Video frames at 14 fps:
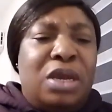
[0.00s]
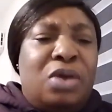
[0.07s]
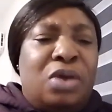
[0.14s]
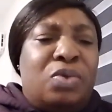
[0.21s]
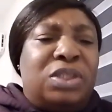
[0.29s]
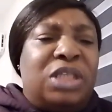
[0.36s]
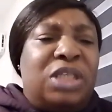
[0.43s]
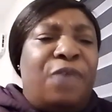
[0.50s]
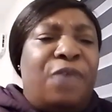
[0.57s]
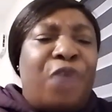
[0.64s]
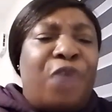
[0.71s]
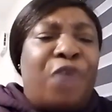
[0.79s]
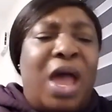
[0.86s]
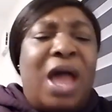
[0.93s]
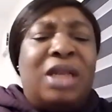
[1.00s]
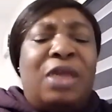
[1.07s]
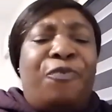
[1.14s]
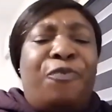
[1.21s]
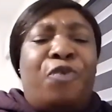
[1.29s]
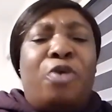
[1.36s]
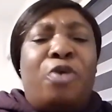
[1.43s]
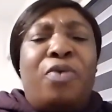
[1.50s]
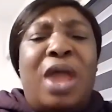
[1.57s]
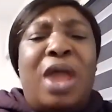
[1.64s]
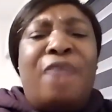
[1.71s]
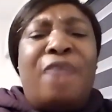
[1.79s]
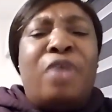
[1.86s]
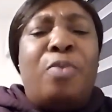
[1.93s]
We say, Father,
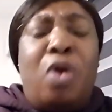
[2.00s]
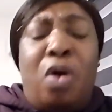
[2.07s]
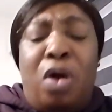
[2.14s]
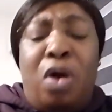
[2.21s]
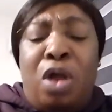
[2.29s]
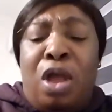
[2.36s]
forevermore,